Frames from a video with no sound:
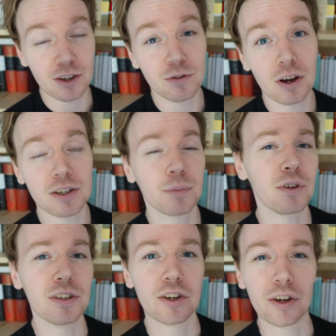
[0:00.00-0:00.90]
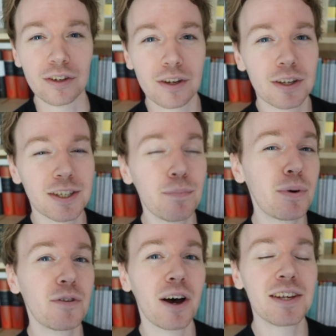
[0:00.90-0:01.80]
Now, as far as I'm concerned,
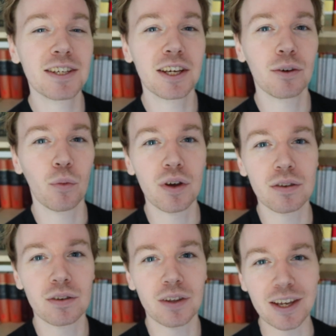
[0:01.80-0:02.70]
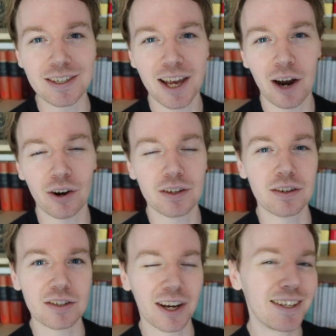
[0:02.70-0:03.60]
sympathizing with these
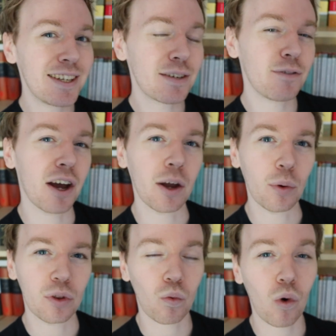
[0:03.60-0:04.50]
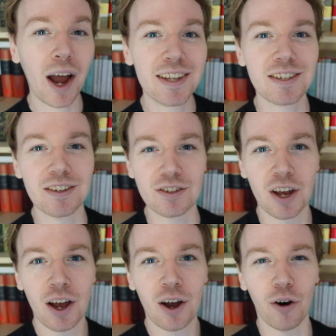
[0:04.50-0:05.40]
characters, identifying with the writers
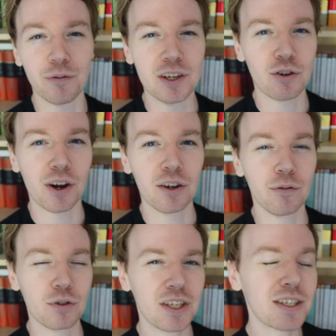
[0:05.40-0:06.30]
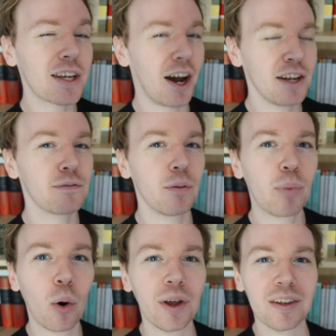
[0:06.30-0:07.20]
of these great novels is kind of the
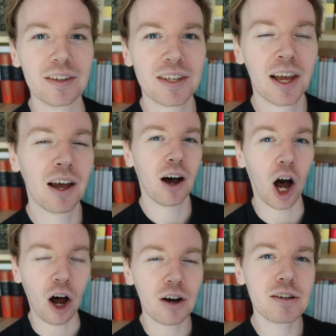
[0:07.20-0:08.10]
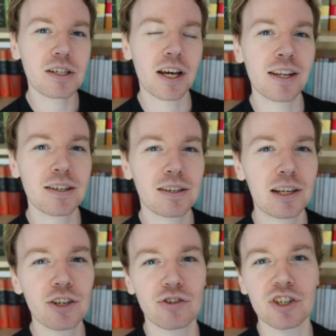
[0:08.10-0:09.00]
point. Art and
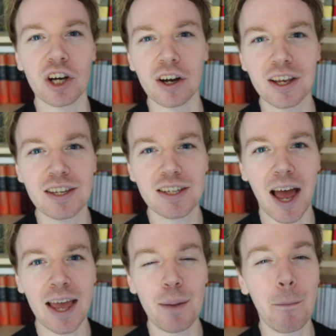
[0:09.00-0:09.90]
literature is a